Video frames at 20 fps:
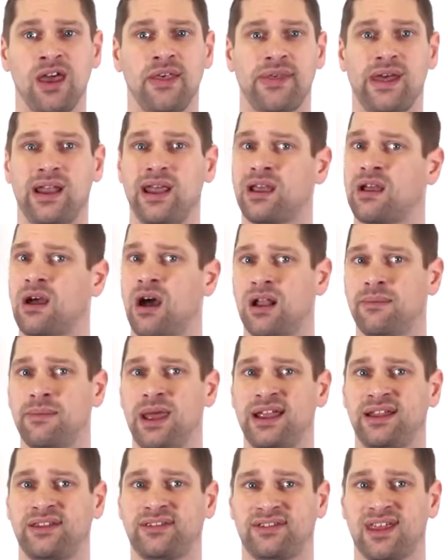then it kind of
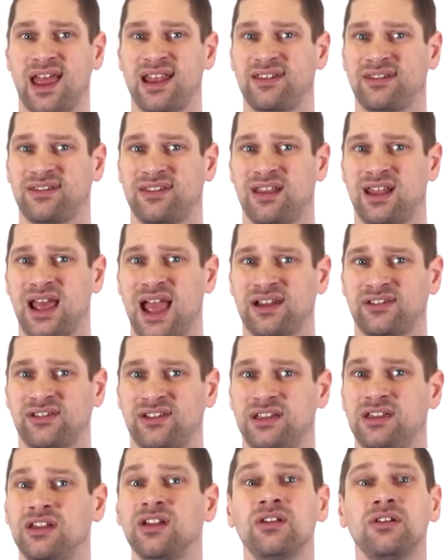makes sense that
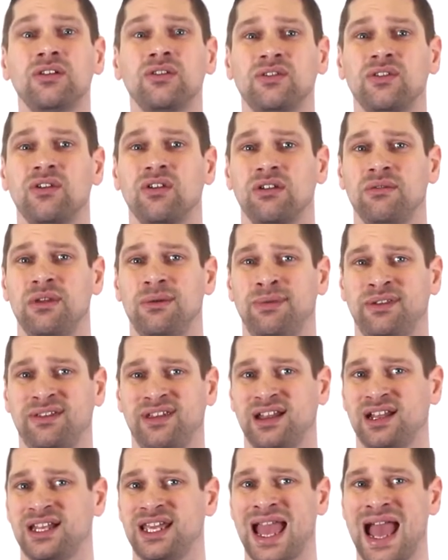actually Google's not going to be
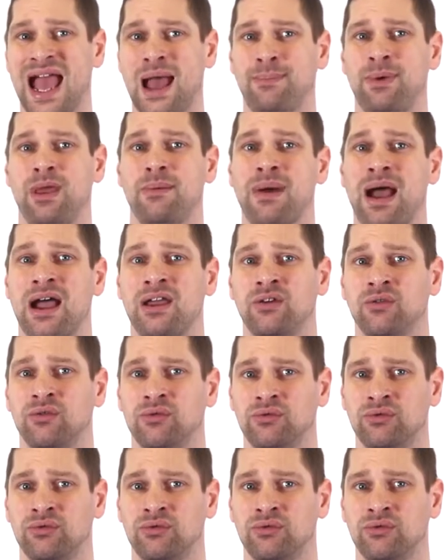particularly happy about